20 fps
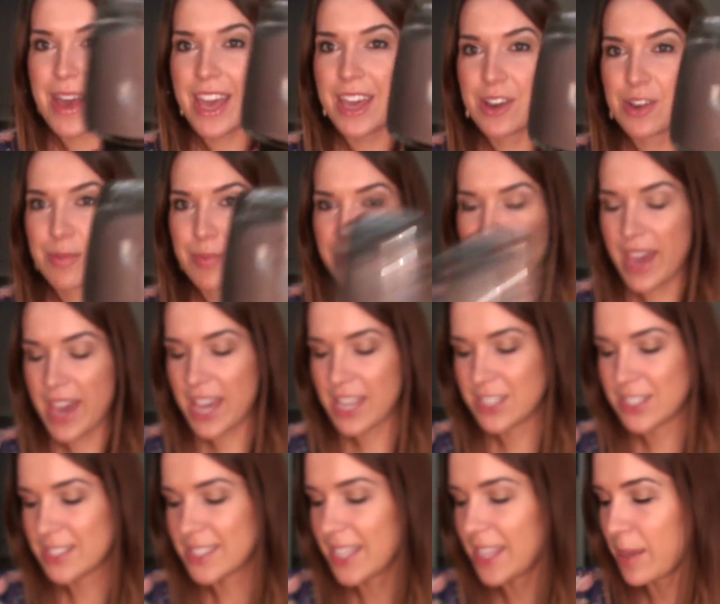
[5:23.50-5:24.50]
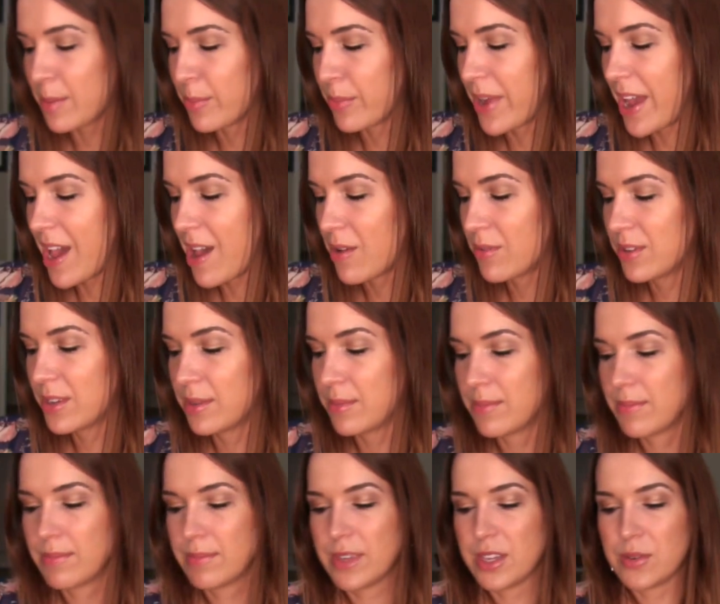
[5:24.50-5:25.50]
By O P I, just like a brown,
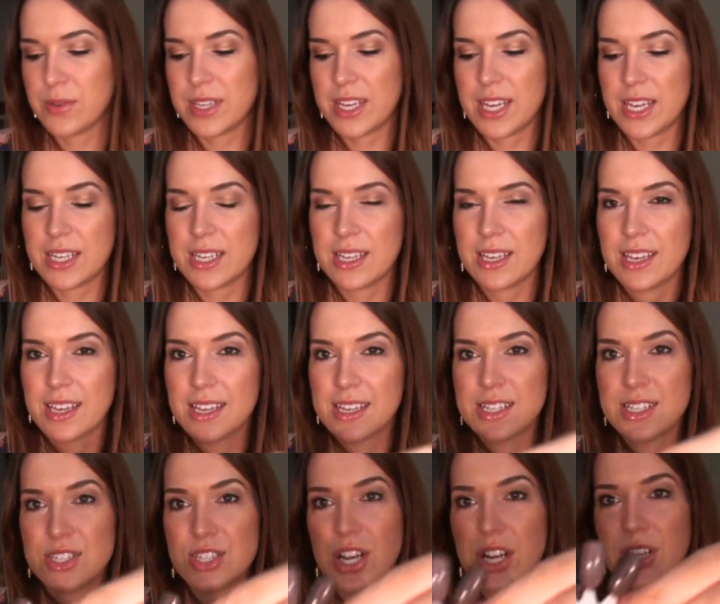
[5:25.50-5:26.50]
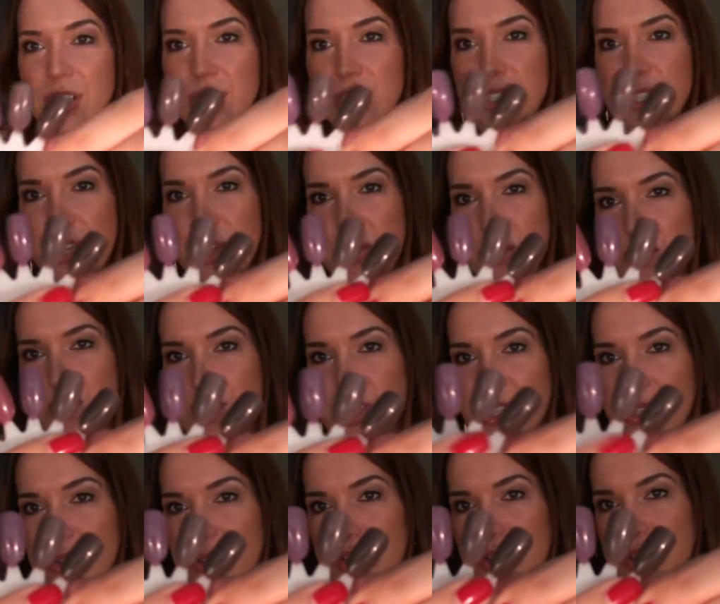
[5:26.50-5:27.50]
muted, darker tone
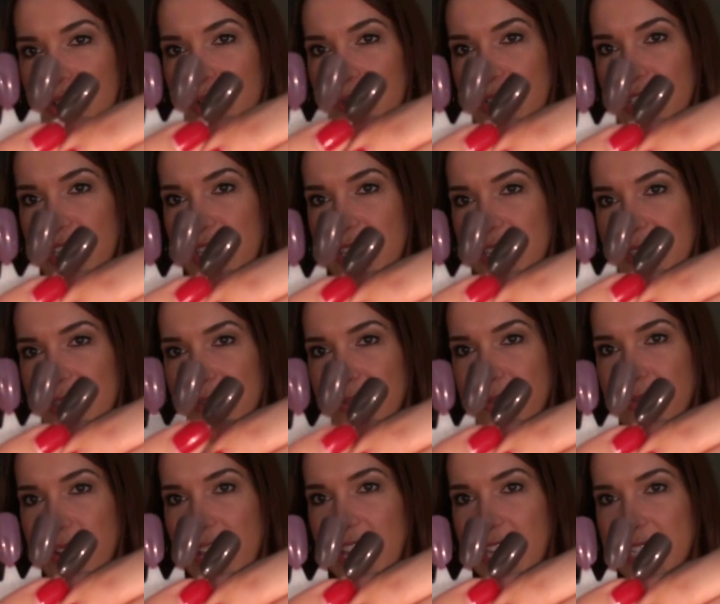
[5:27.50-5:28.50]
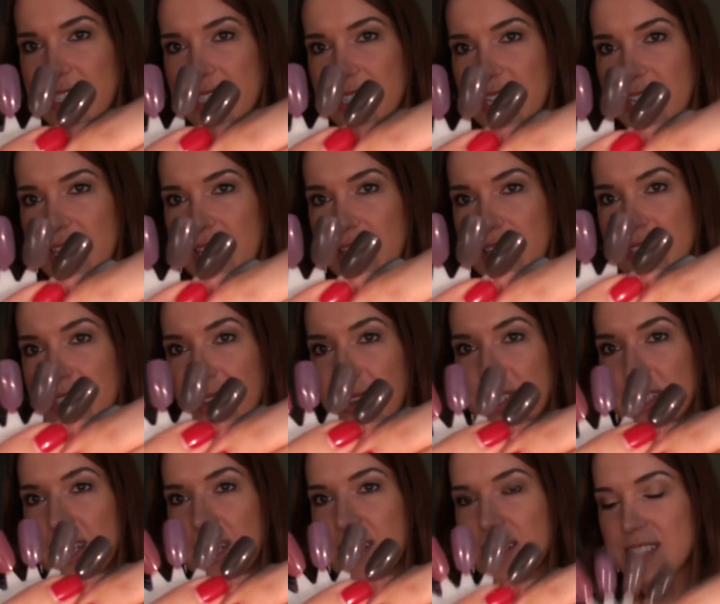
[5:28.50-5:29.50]
neutral, which is right here. So
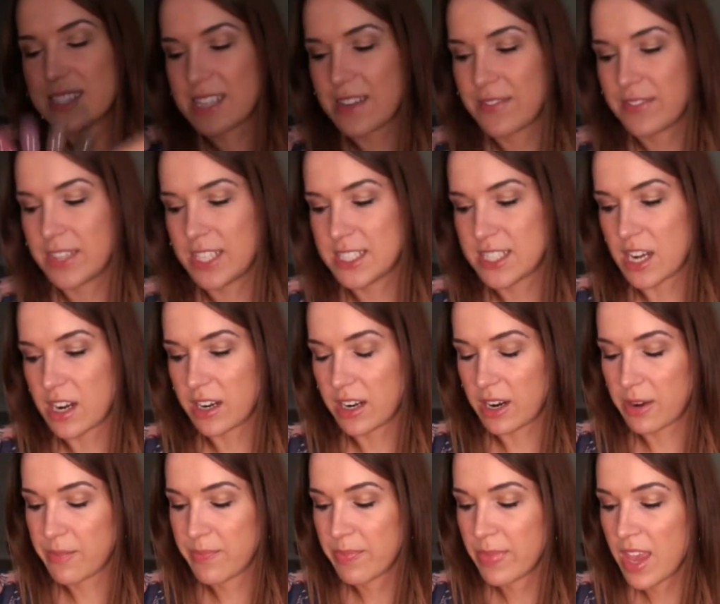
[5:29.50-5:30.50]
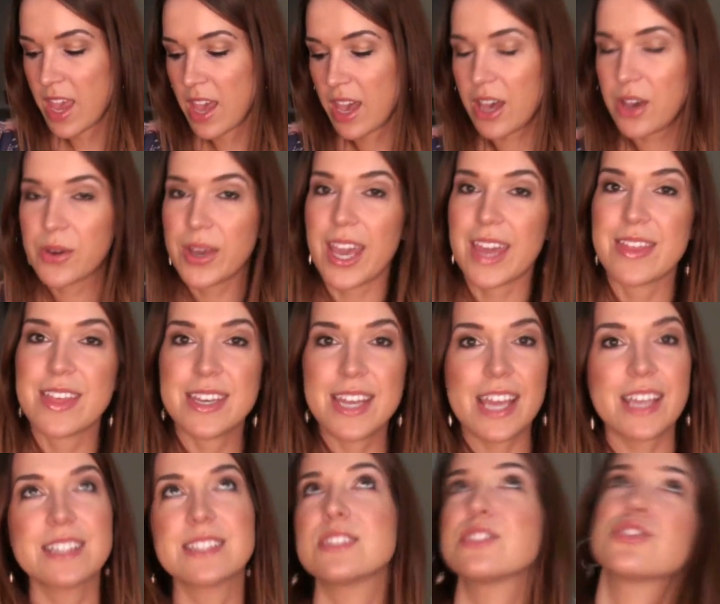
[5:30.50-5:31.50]
you can tell it's definitely darker. Okay, the
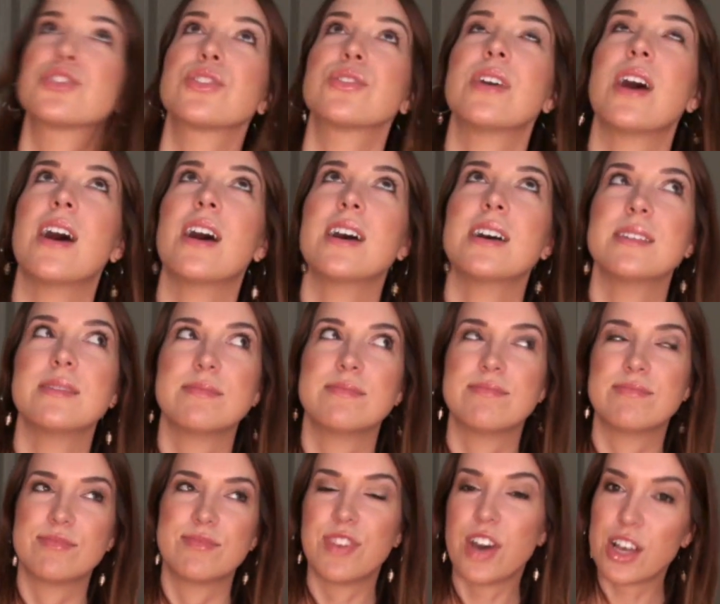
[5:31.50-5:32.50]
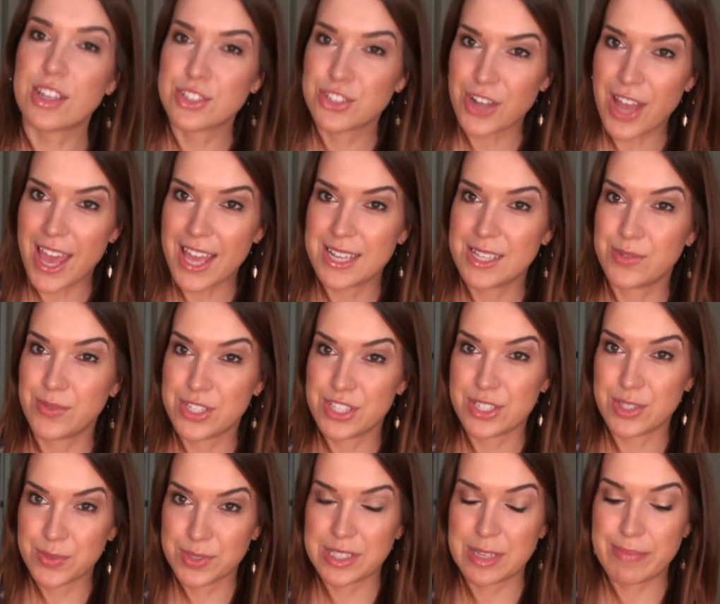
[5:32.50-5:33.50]
next tr uh, fall trend,
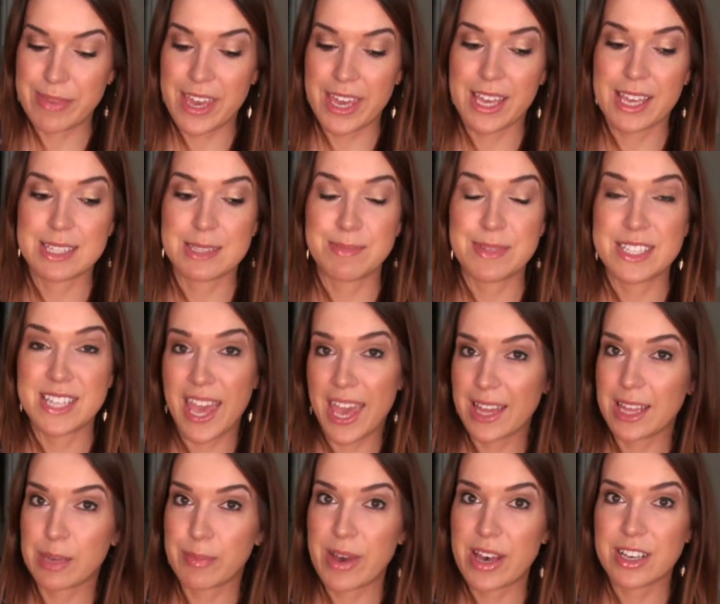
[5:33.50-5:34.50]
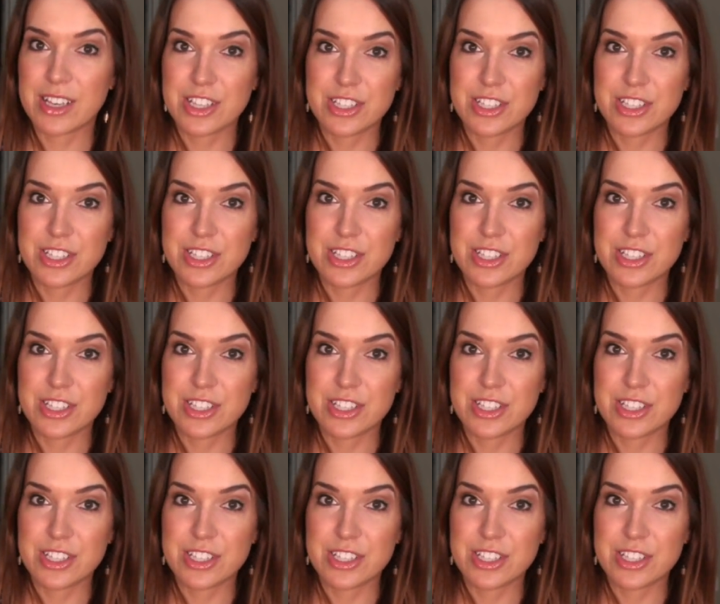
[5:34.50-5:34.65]
which is really big, is metallic